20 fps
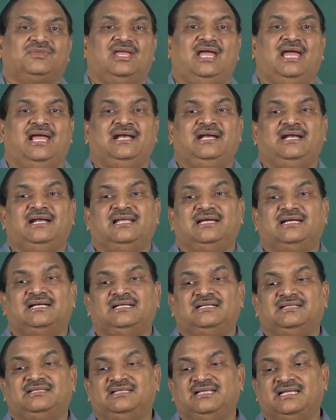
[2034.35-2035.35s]
and
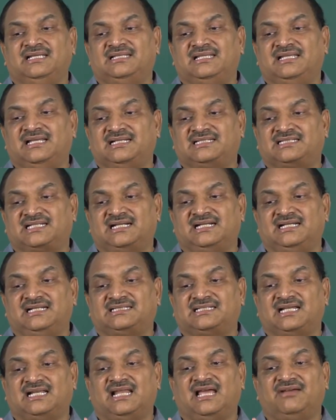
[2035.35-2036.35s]
it
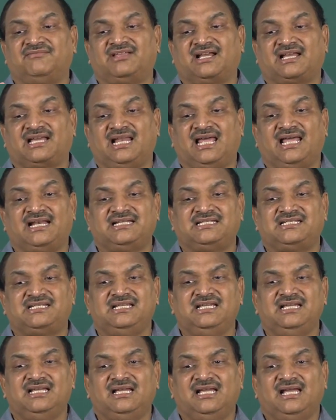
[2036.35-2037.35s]
shall have the
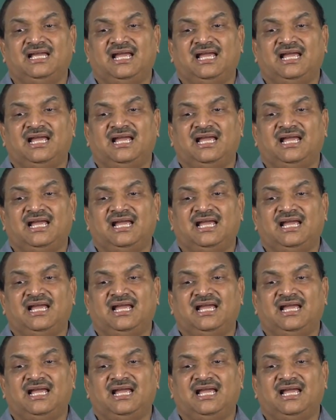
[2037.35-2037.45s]
clarity.